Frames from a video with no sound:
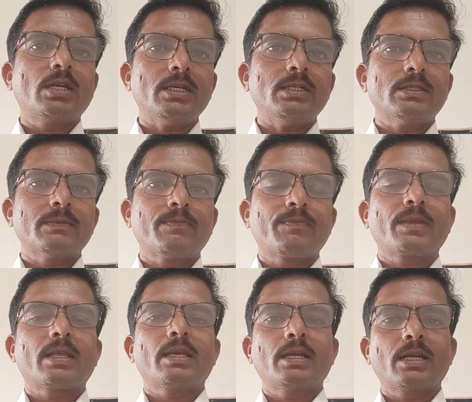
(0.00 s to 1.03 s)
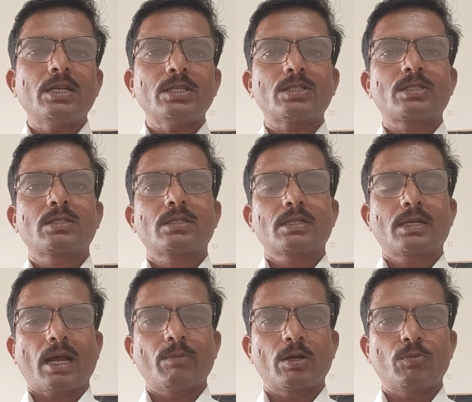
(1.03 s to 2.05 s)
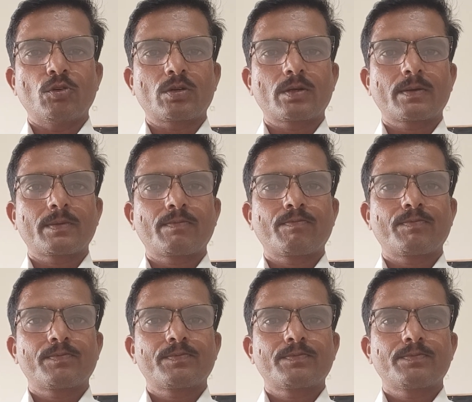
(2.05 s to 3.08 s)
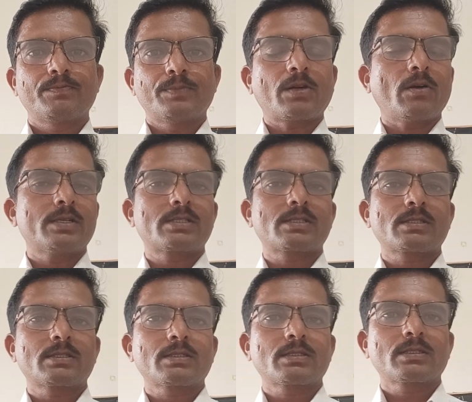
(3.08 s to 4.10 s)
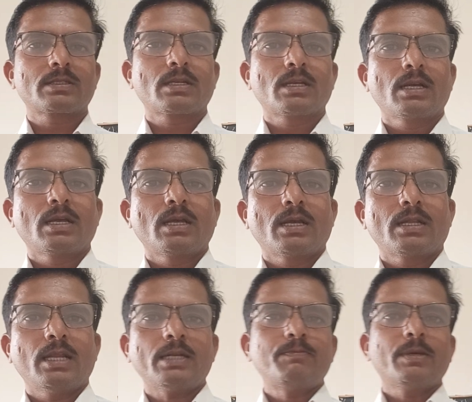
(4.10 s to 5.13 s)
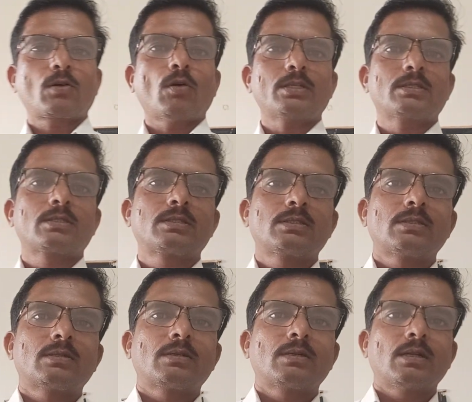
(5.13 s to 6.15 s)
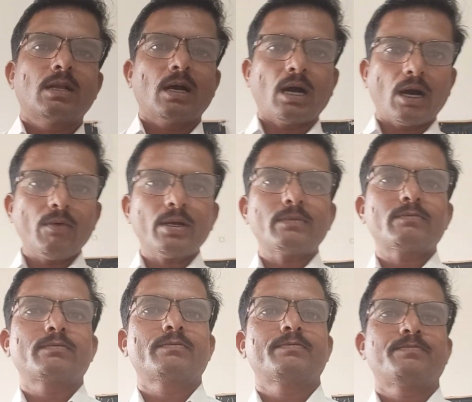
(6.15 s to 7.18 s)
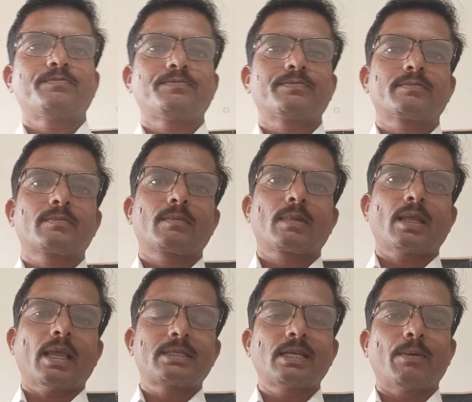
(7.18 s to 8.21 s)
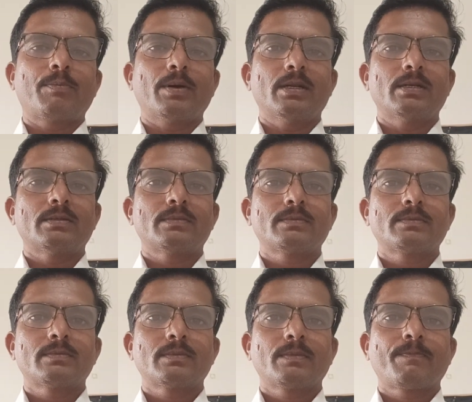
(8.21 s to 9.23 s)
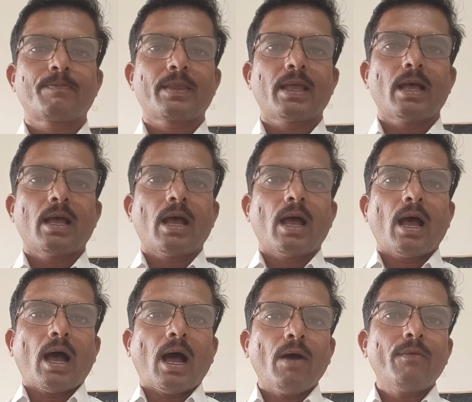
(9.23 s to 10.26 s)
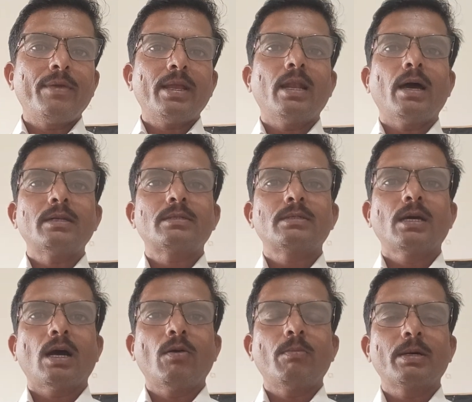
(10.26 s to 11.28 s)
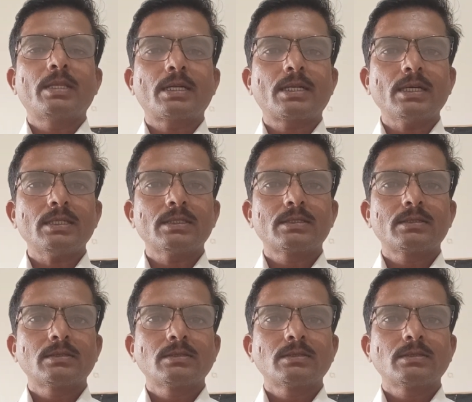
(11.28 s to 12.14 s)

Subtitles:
need English grammar book, because let me quote our example. How we learnt our mother tongue?